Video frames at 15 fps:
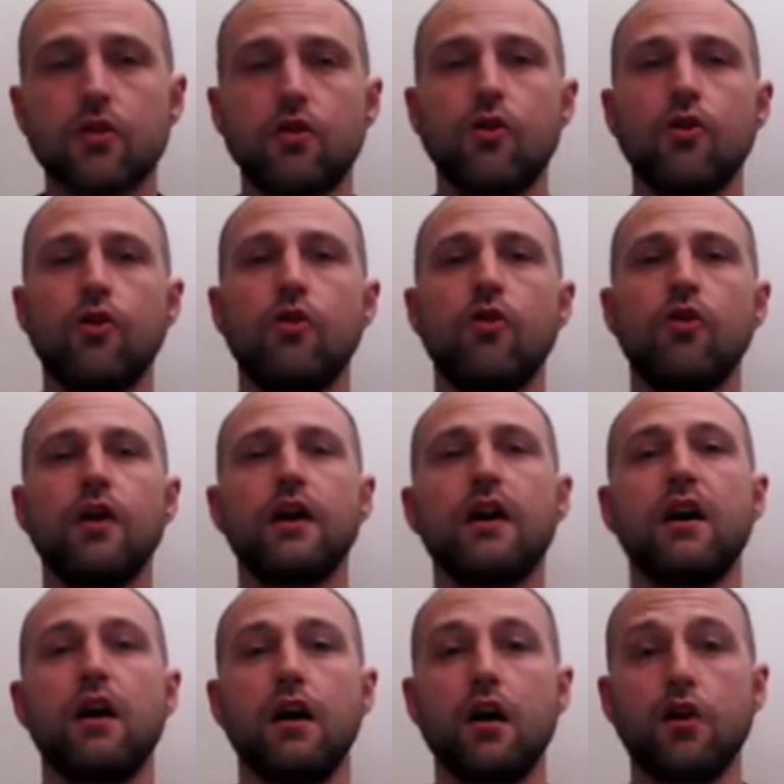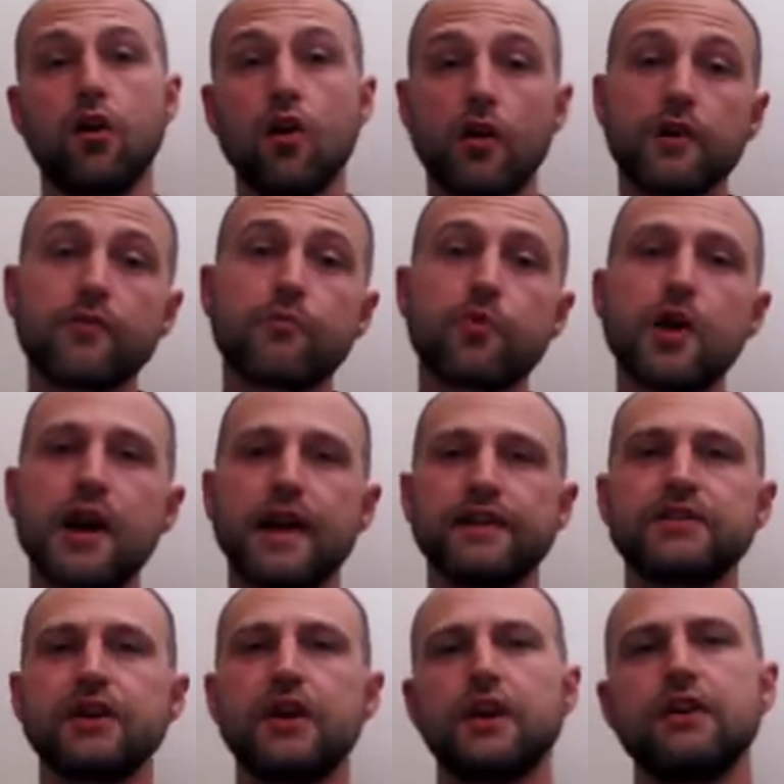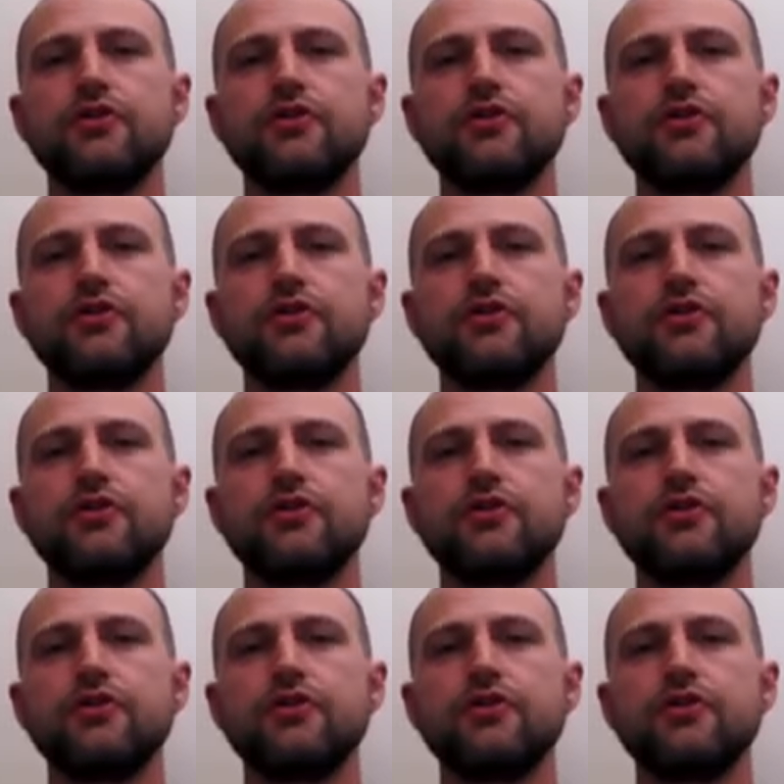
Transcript: or a lot of bread,